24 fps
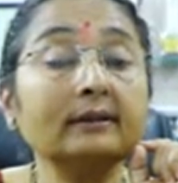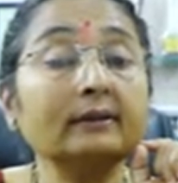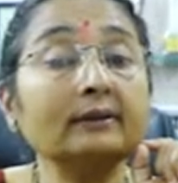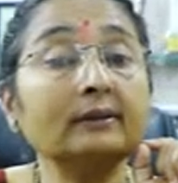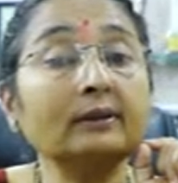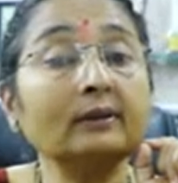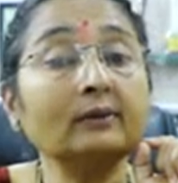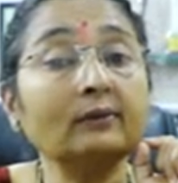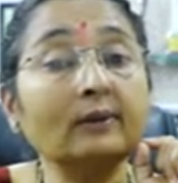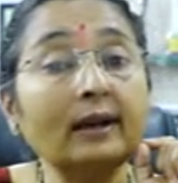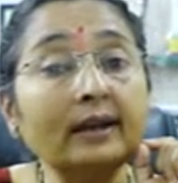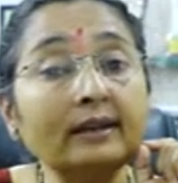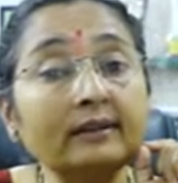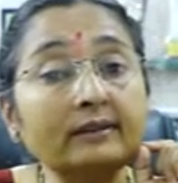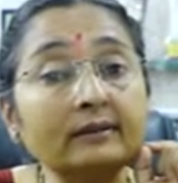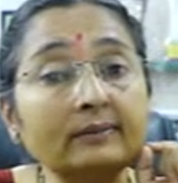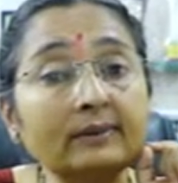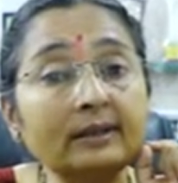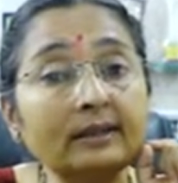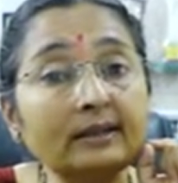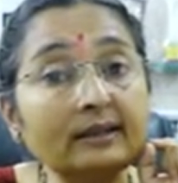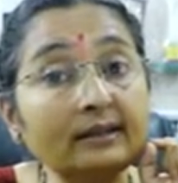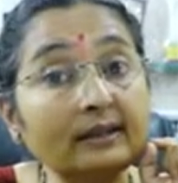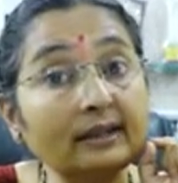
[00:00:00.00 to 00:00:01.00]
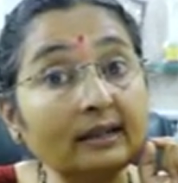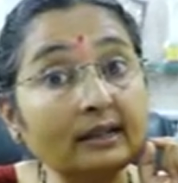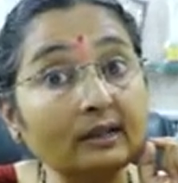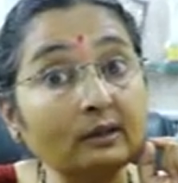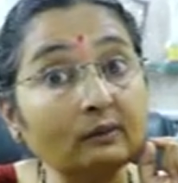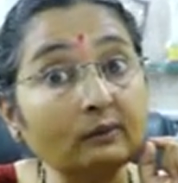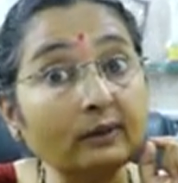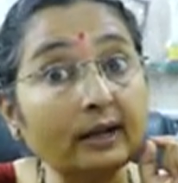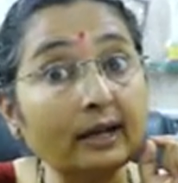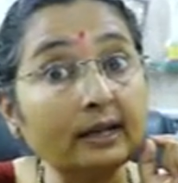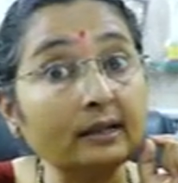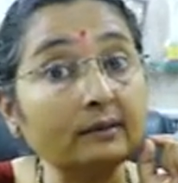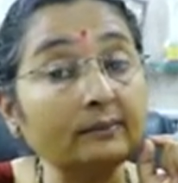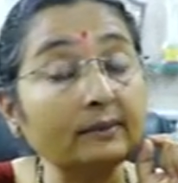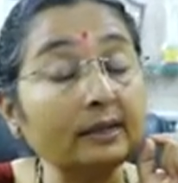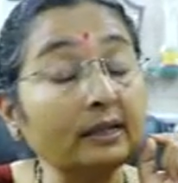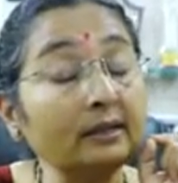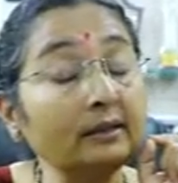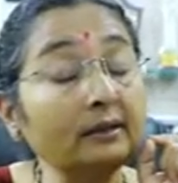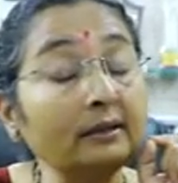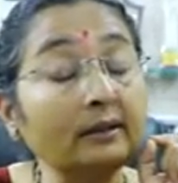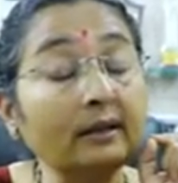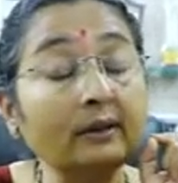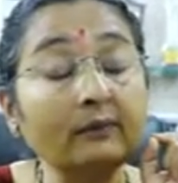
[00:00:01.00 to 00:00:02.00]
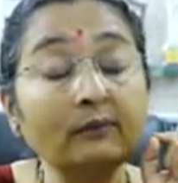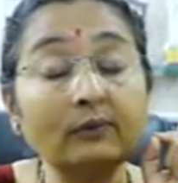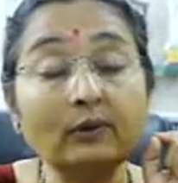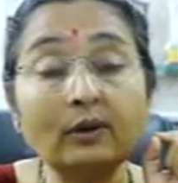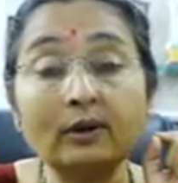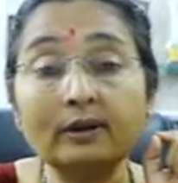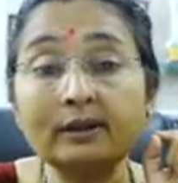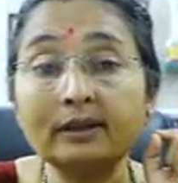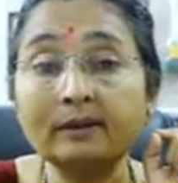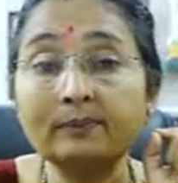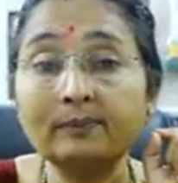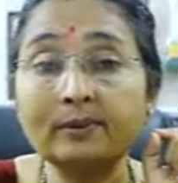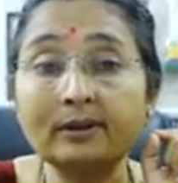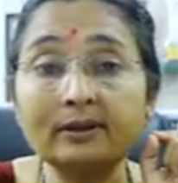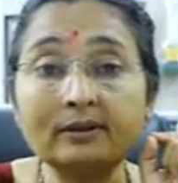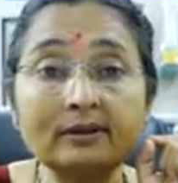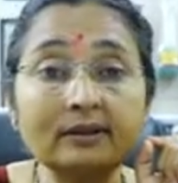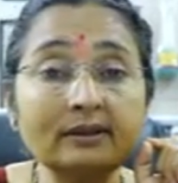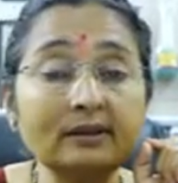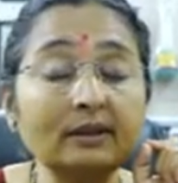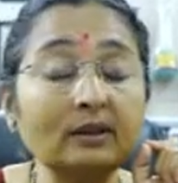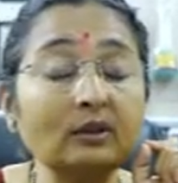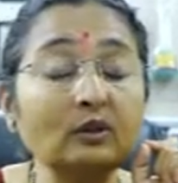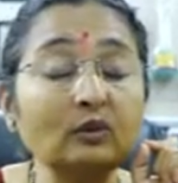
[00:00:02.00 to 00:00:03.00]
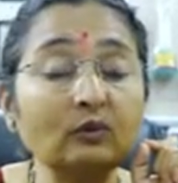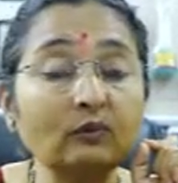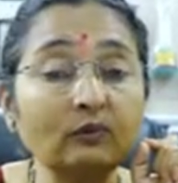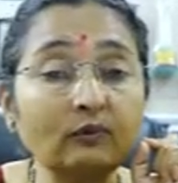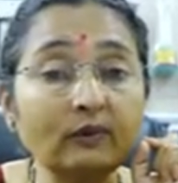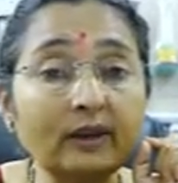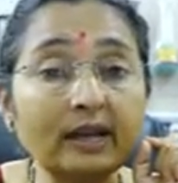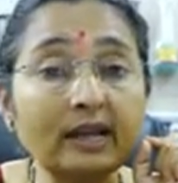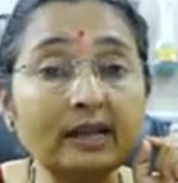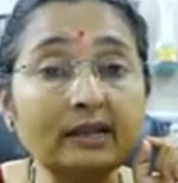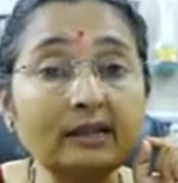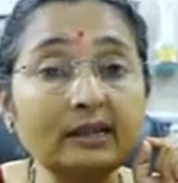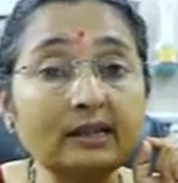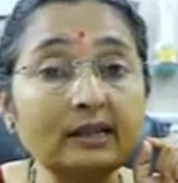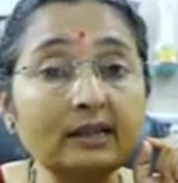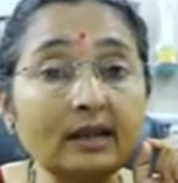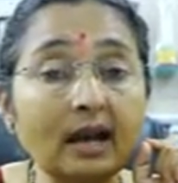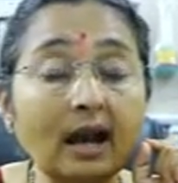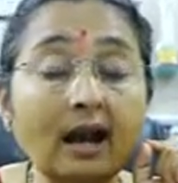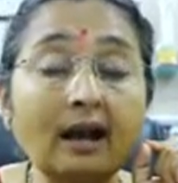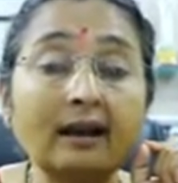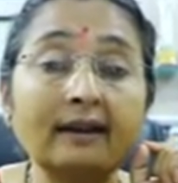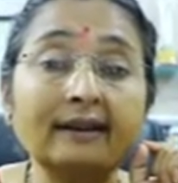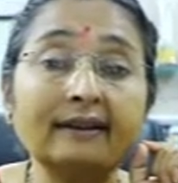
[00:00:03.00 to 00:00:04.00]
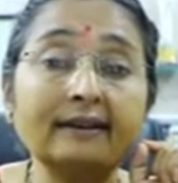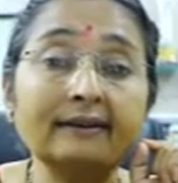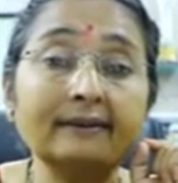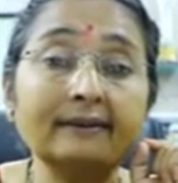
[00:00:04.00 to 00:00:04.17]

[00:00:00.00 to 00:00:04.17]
the vitamin D requirement in nephrotic patients is very high.